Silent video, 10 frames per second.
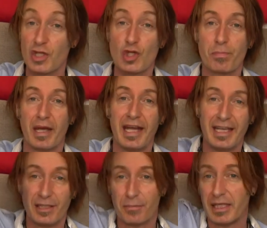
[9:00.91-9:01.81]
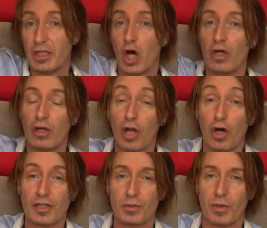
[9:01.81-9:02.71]
Spain being
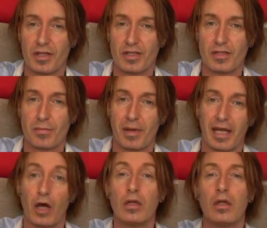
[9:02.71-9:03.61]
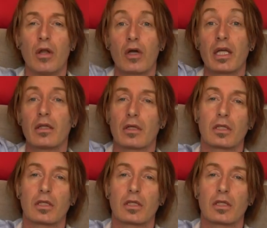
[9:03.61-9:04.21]
unlocked with the spanner, unlocking the